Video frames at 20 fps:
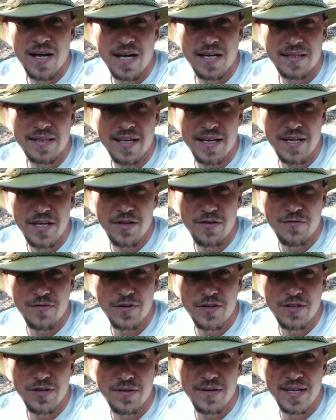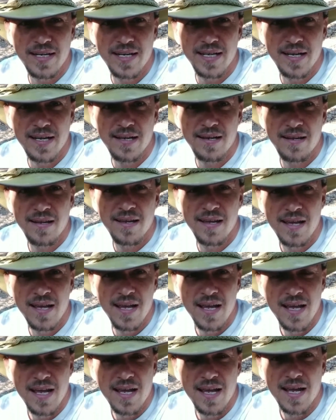I thank you for tuning in,
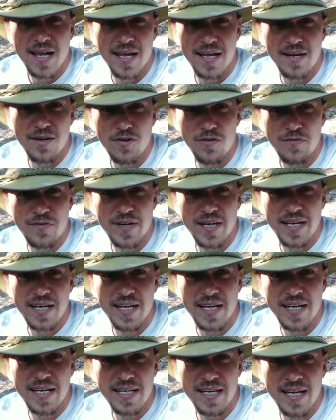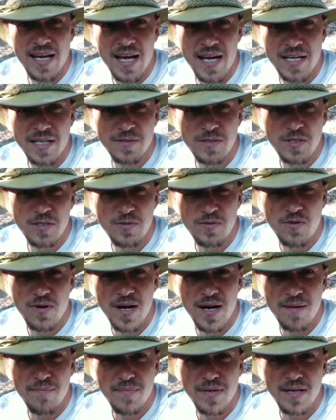and don't forget to hit the like and
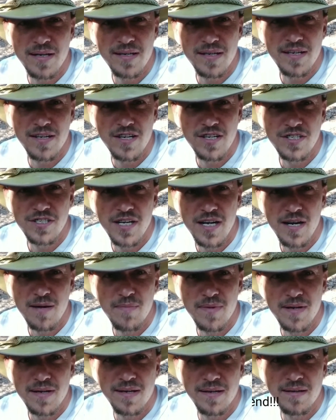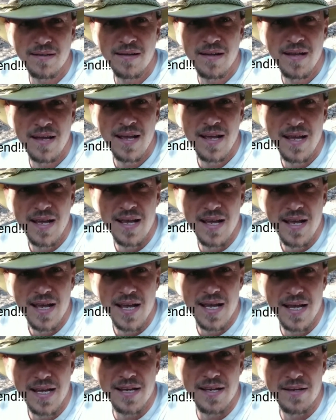subscribe button and the share button,
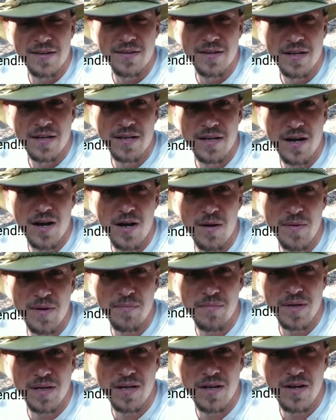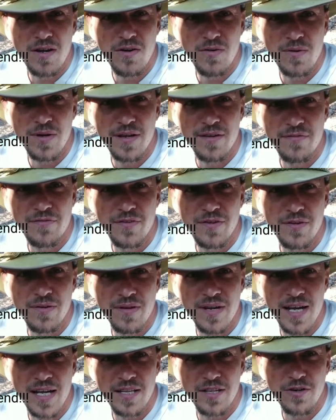and comment below if you
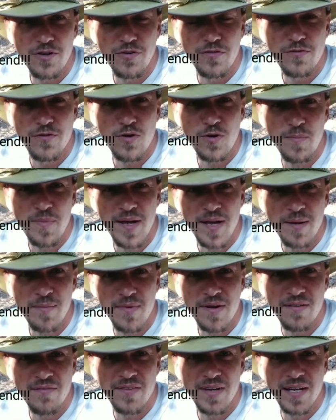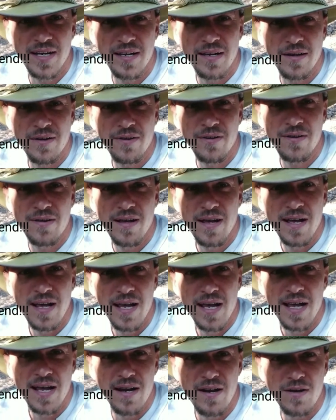like the new format of my video,
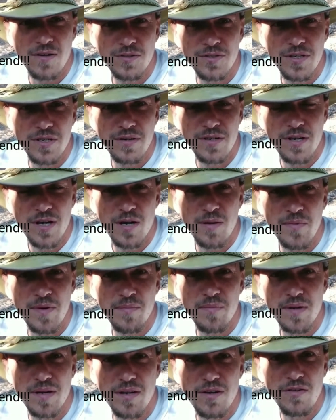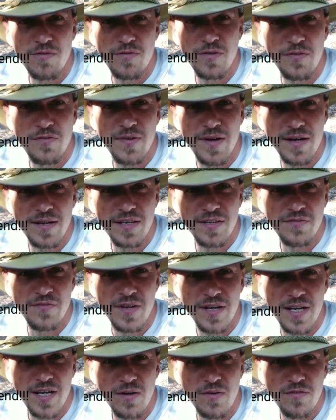and also comment below if you found this
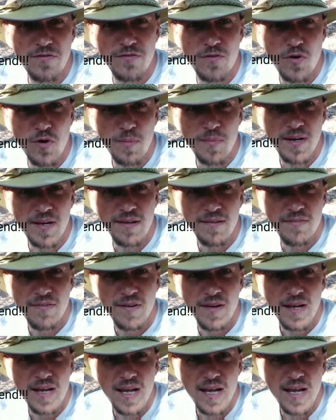video informative